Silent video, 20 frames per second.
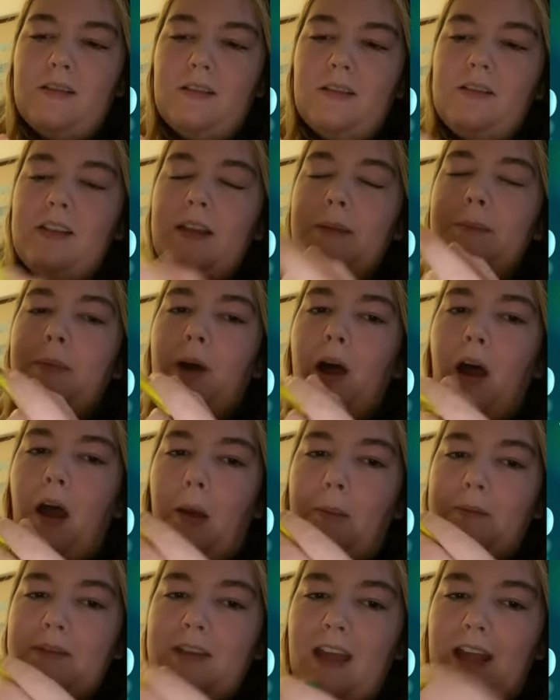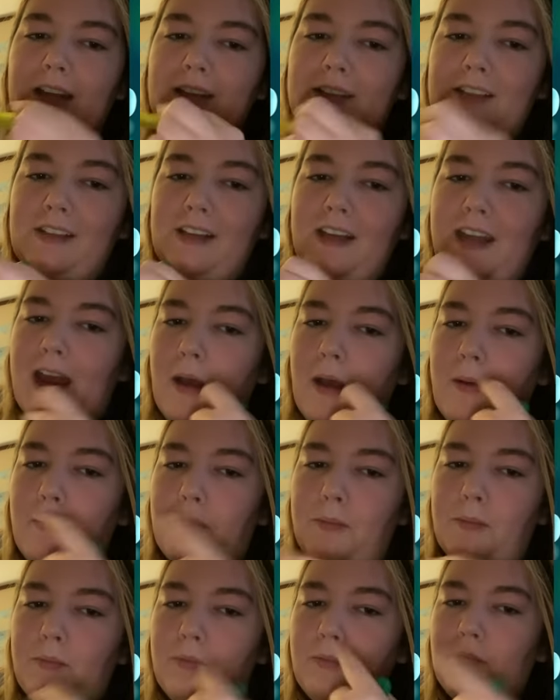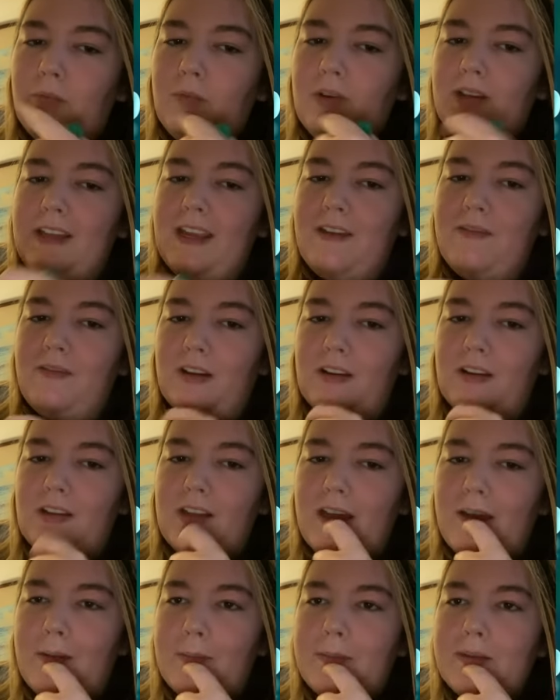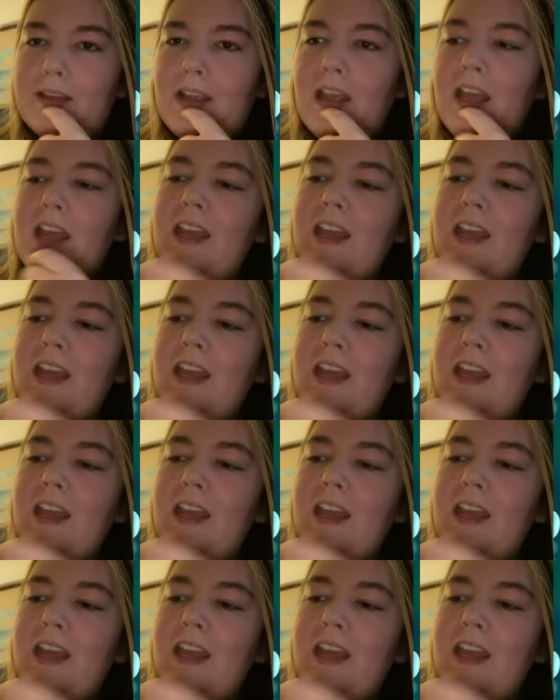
lip balm to actually help relieve your lips,